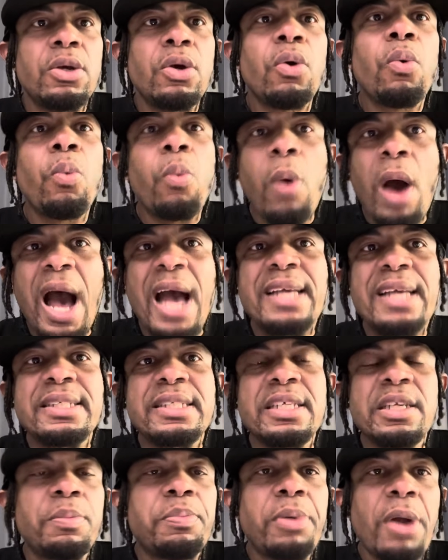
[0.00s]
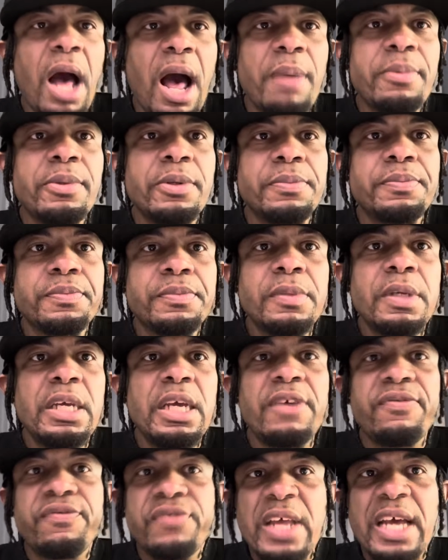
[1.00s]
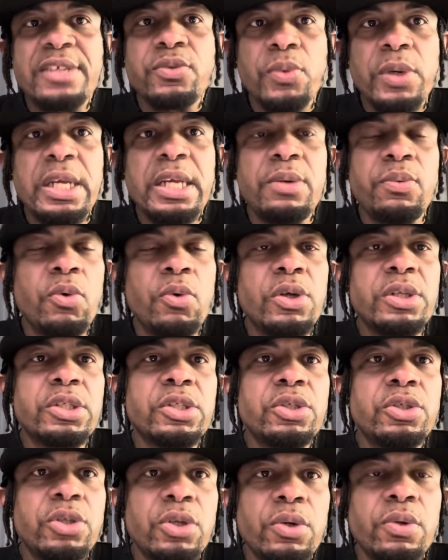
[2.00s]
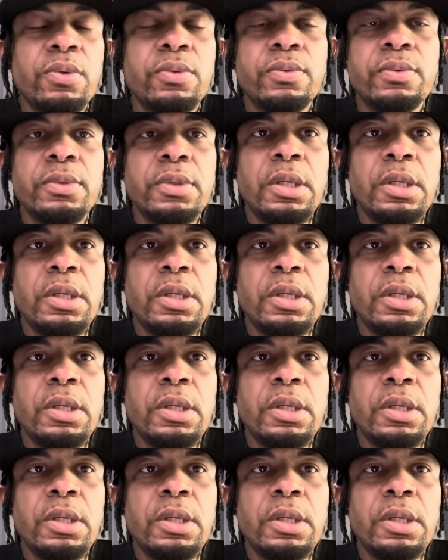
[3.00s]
Why is it a problem if that's what he wants to do?